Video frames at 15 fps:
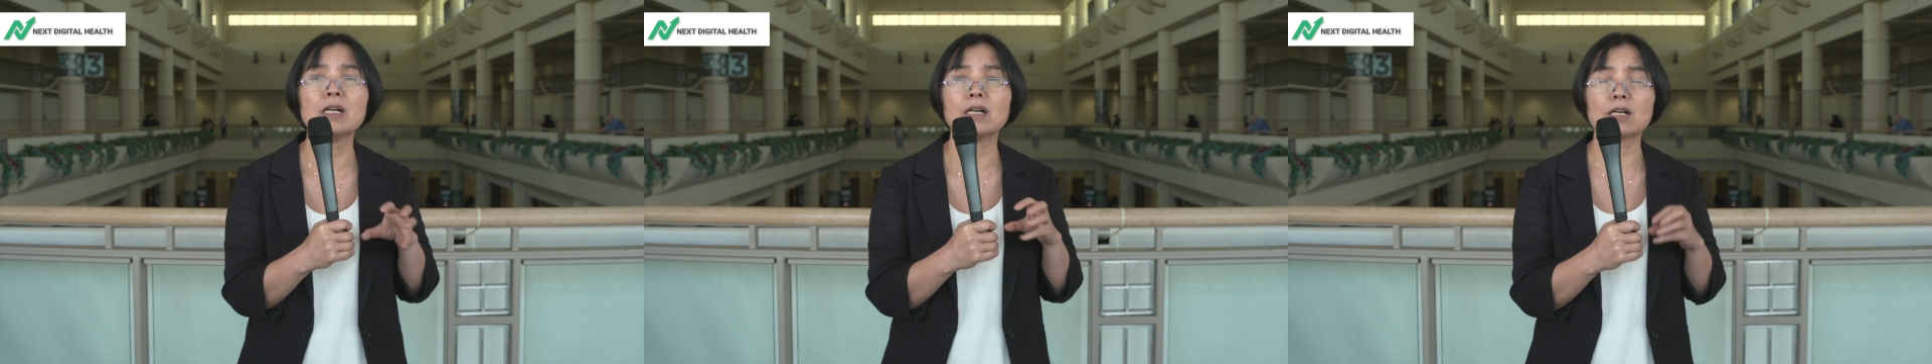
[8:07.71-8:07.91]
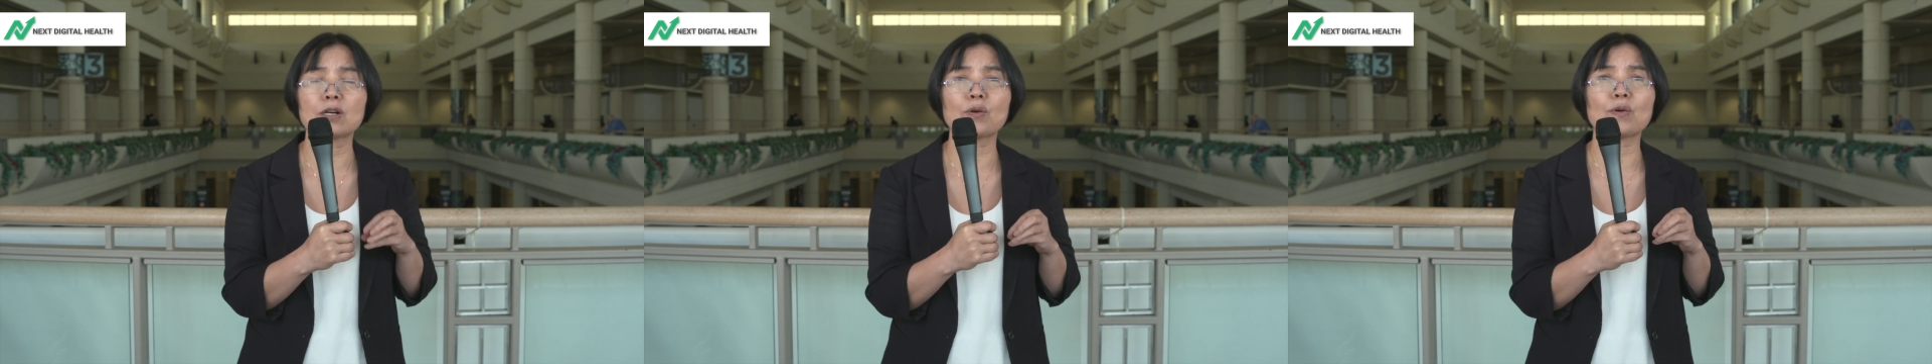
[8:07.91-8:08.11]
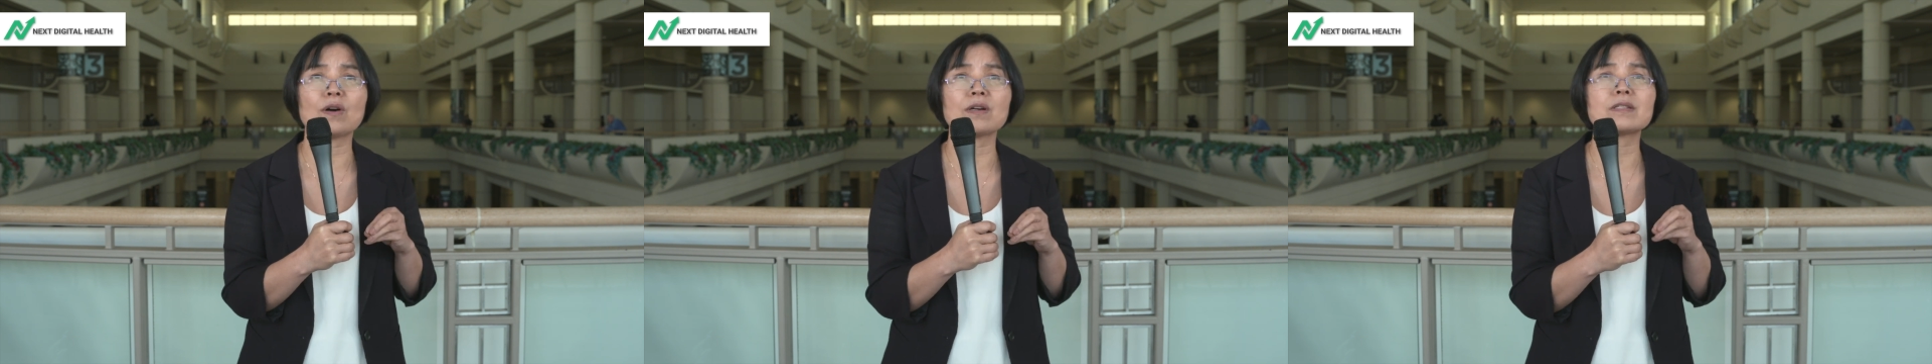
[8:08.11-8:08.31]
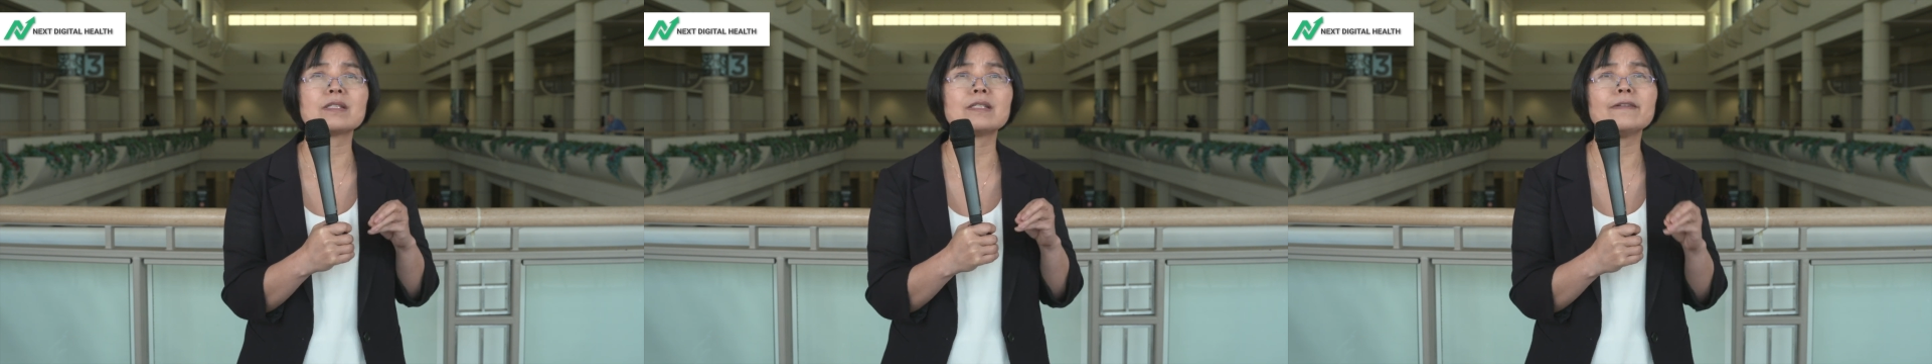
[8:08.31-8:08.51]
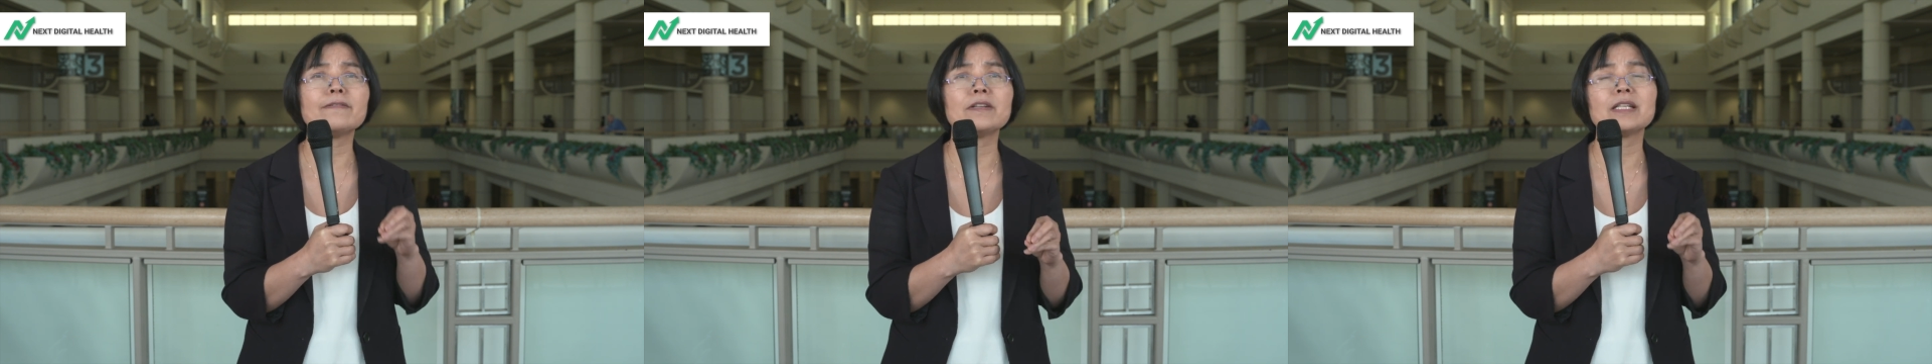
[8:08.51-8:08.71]
across
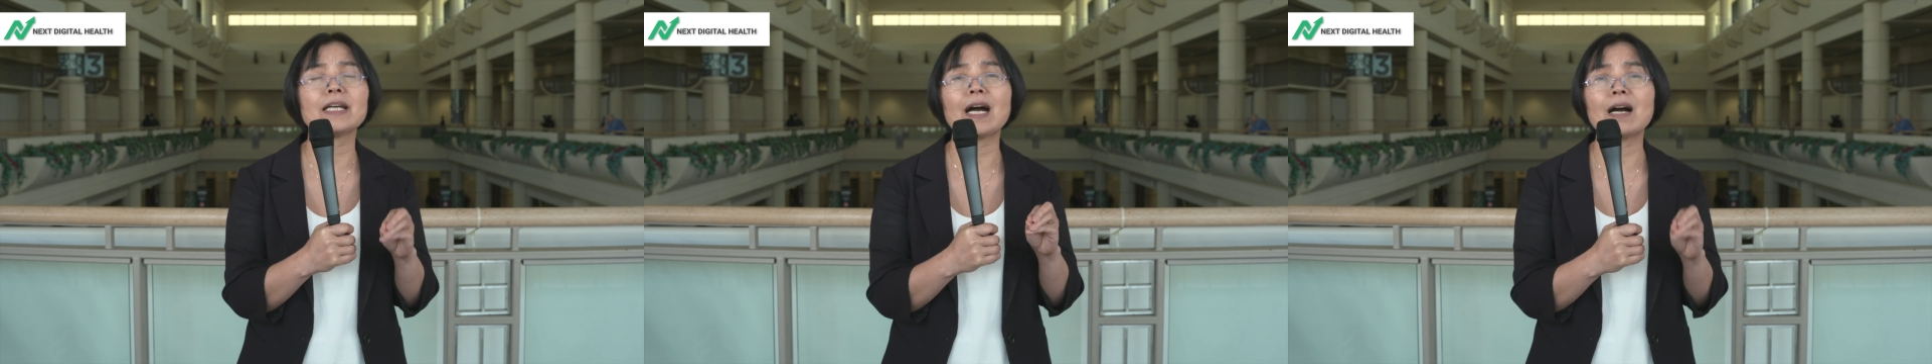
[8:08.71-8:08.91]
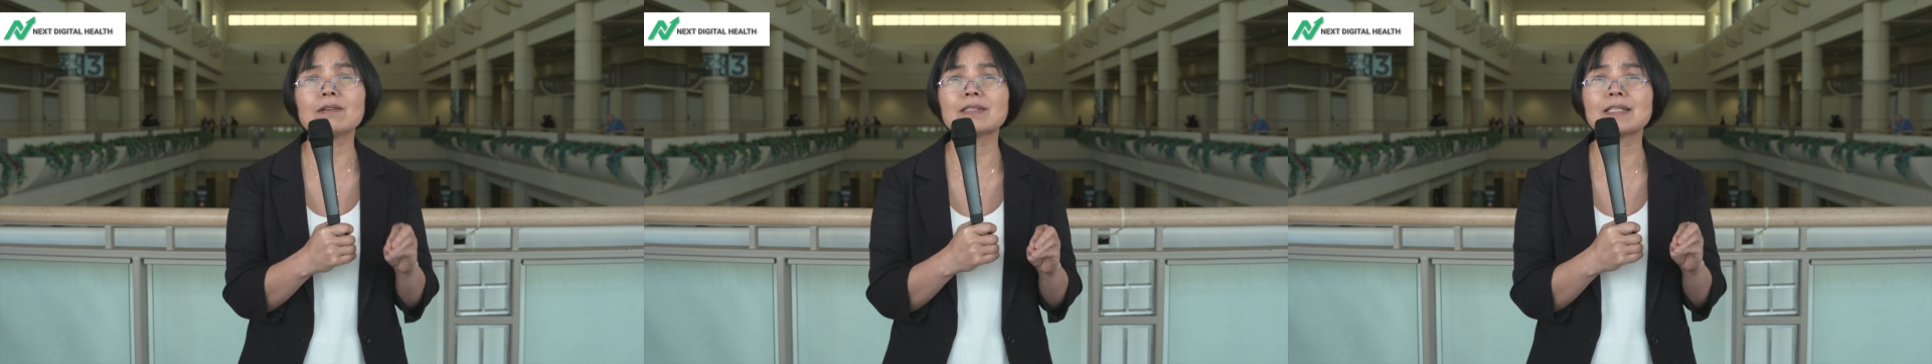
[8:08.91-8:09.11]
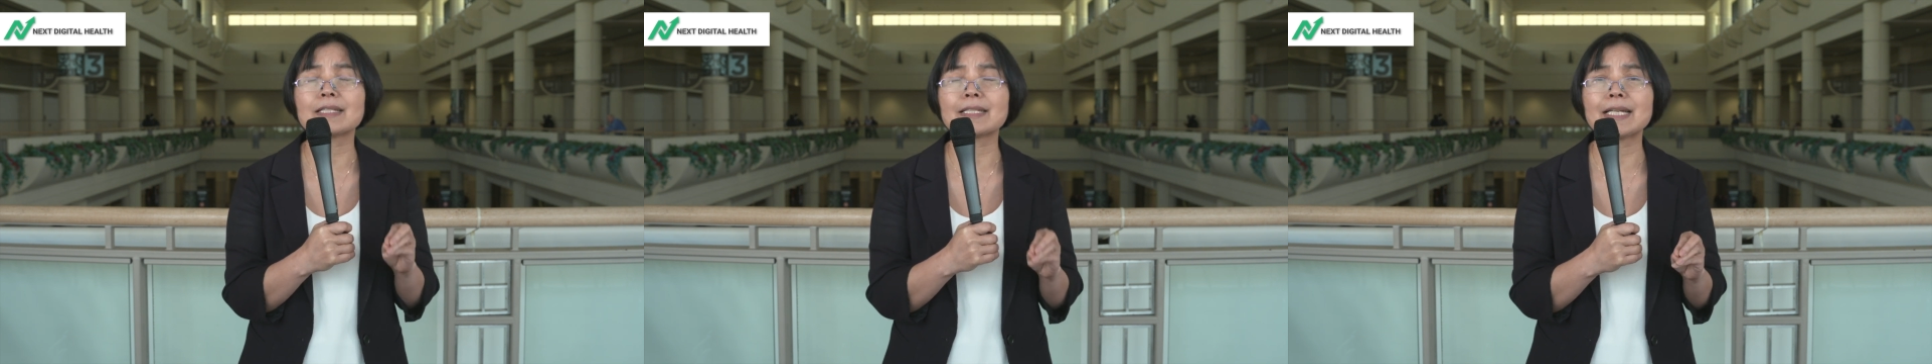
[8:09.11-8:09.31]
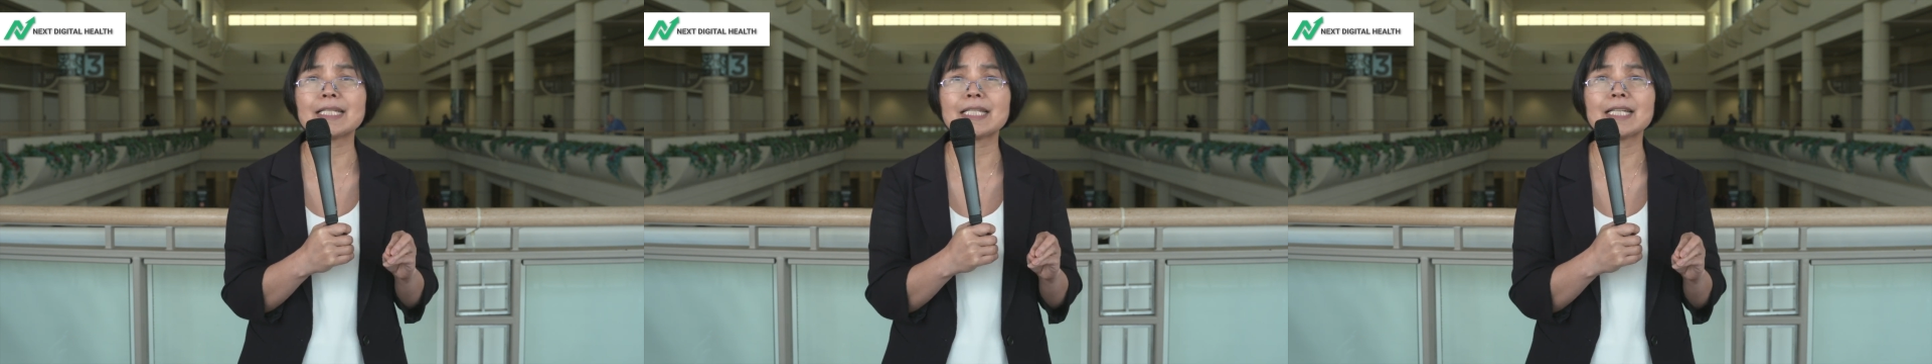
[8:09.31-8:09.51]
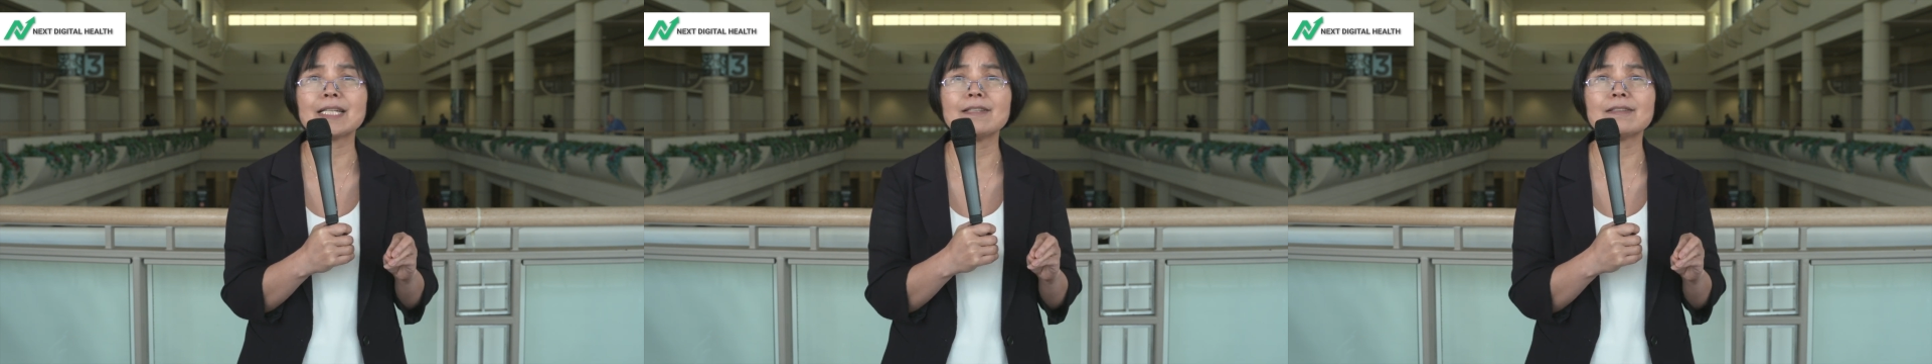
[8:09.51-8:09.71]
different health
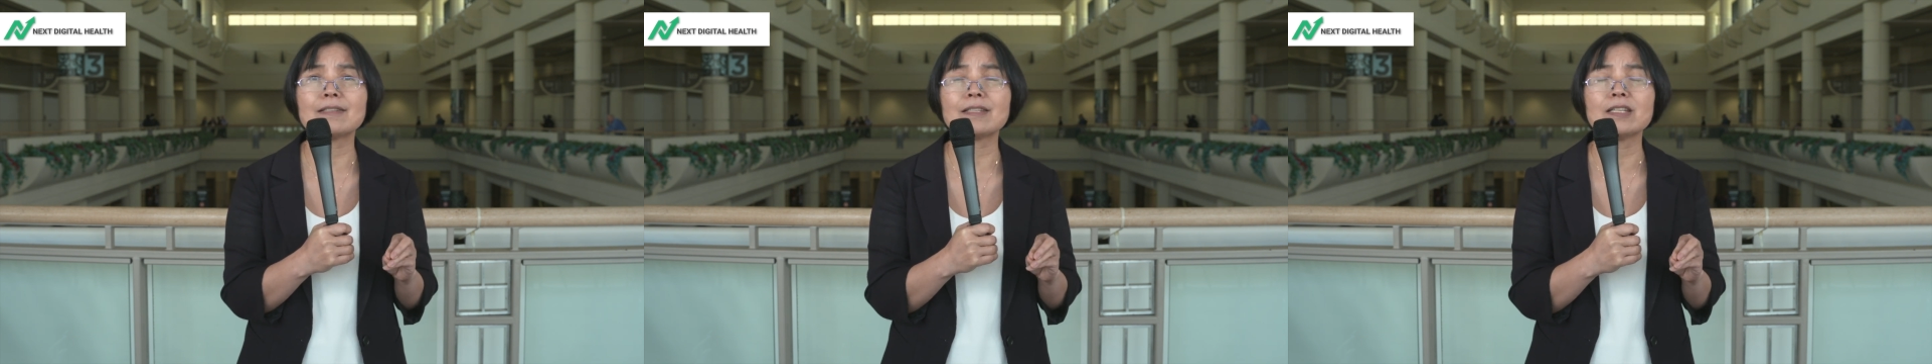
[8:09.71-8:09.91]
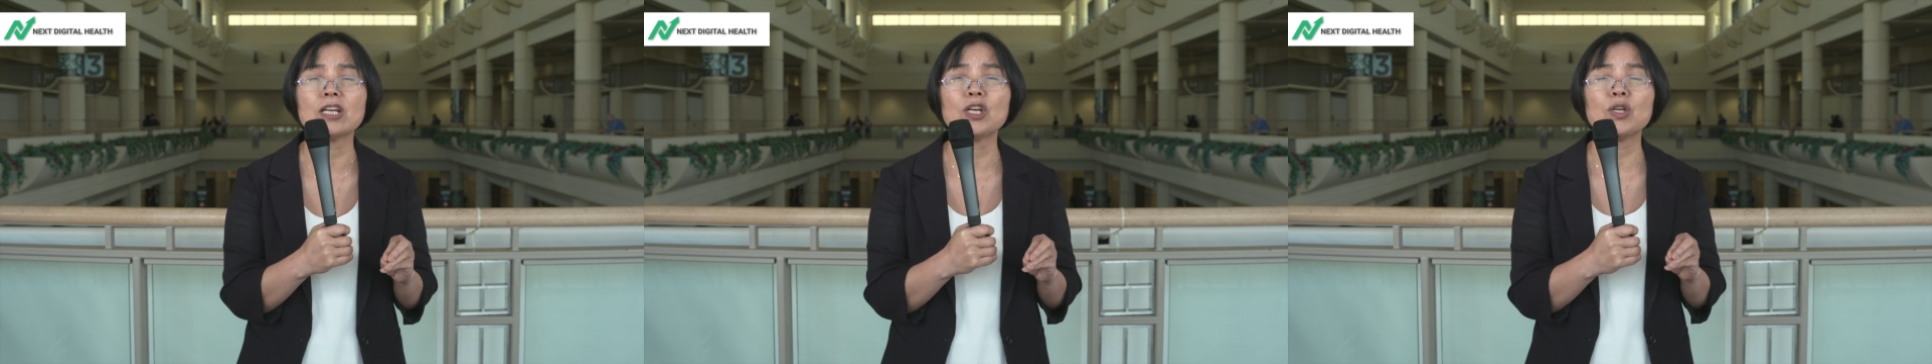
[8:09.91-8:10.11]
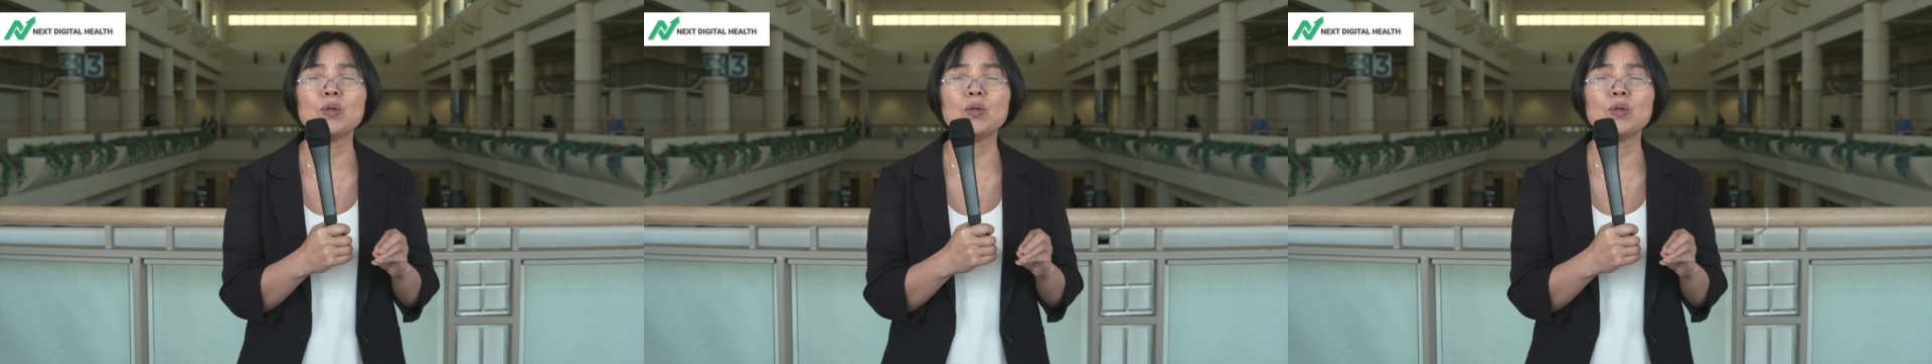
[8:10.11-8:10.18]
settings,